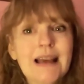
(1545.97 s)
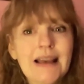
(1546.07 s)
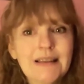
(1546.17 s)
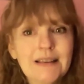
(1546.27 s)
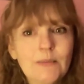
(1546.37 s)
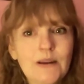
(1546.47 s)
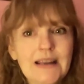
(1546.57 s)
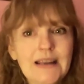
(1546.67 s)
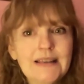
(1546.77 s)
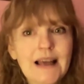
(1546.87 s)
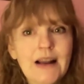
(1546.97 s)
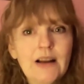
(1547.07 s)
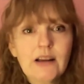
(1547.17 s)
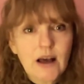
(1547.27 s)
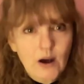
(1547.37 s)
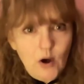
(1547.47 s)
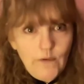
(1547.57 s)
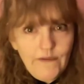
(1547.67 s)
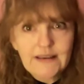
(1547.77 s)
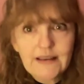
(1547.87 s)
testimonies, and
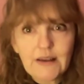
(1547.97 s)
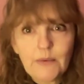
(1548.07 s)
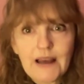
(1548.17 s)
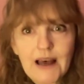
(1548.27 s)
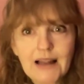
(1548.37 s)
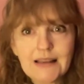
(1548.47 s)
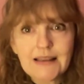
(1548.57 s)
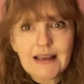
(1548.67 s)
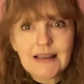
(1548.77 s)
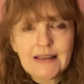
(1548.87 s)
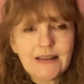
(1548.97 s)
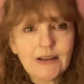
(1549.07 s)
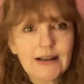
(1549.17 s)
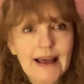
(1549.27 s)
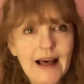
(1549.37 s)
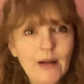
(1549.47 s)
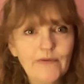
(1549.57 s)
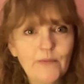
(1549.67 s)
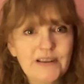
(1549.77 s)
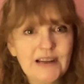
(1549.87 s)
obviously we can't say this is going to help
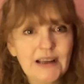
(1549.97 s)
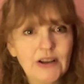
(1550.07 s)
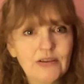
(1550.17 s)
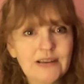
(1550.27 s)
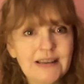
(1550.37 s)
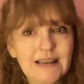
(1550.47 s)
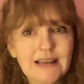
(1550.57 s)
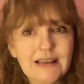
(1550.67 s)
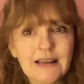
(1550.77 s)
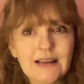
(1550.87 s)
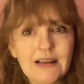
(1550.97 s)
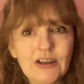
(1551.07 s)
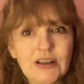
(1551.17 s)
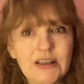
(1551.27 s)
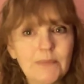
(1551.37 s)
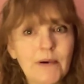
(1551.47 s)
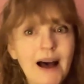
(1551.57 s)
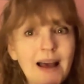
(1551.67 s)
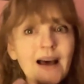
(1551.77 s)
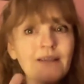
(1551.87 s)
for particular disease conditions, but
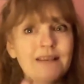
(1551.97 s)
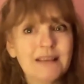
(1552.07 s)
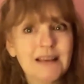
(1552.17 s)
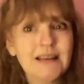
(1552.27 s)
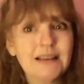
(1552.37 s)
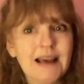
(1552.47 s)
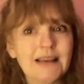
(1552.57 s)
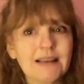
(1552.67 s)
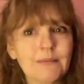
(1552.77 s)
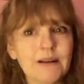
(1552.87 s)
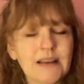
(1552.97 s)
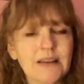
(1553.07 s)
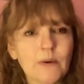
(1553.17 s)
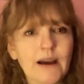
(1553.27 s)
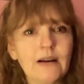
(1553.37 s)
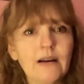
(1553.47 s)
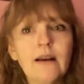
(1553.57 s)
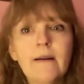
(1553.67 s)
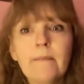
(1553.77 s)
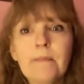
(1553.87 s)
I have seen testimonies where
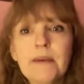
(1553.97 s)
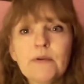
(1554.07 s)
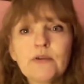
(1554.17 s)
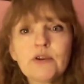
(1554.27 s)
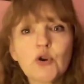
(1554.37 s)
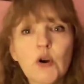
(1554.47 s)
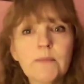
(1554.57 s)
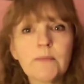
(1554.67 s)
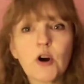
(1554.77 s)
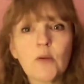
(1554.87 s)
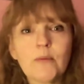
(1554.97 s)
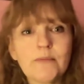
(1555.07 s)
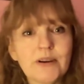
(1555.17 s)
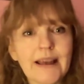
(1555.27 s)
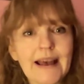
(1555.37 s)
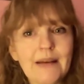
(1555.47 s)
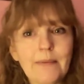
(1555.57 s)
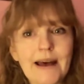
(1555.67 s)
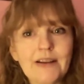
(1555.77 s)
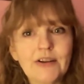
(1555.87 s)
people's joint problems are getting
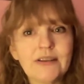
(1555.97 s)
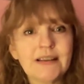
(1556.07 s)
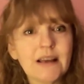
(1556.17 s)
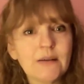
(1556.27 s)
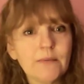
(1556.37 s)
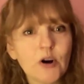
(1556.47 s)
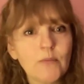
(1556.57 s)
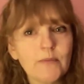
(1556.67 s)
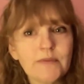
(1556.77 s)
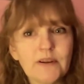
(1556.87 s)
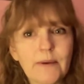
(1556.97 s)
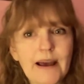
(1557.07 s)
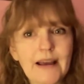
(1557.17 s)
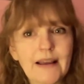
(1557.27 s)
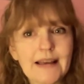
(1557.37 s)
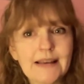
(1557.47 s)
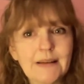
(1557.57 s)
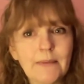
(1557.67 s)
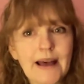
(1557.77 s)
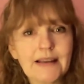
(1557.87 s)
better, skin problems are
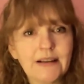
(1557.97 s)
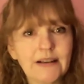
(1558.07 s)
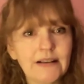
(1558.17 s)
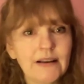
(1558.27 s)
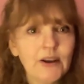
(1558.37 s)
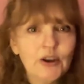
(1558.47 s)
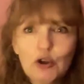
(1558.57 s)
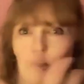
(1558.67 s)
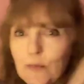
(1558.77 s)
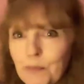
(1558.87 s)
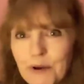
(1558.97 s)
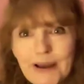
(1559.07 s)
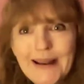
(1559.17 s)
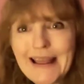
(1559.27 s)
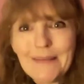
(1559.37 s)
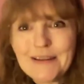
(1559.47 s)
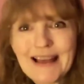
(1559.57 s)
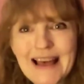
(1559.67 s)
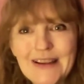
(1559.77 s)
getting better. You can put a name to